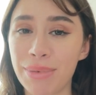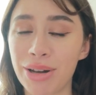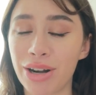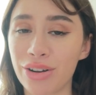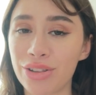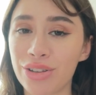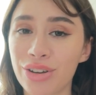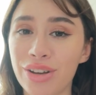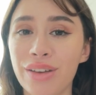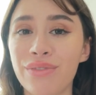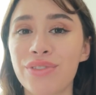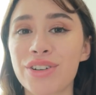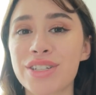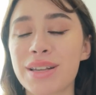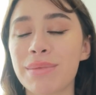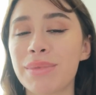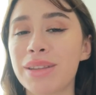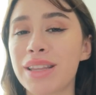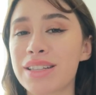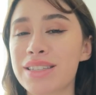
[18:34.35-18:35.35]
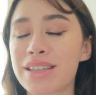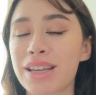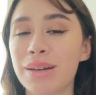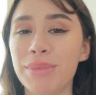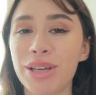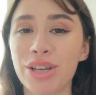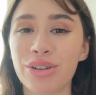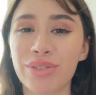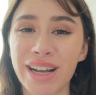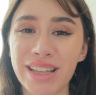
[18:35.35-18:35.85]
and are looking for something that's going
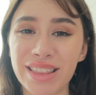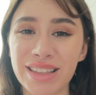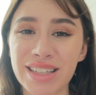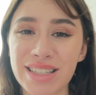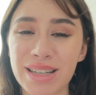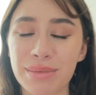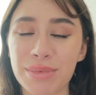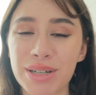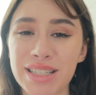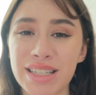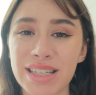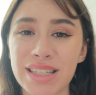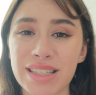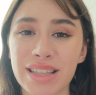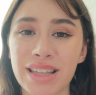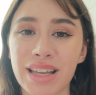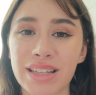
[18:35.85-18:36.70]
to be great in the summer season,